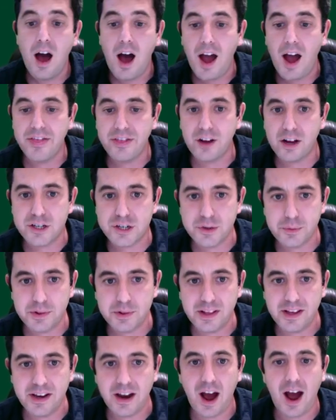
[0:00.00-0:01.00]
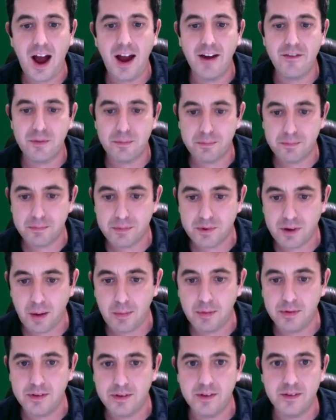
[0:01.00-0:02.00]
I thought she would lead high from
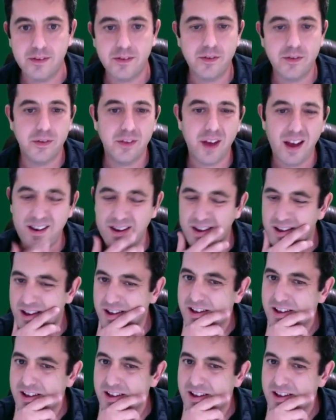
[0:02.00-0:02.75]
doubleton, so that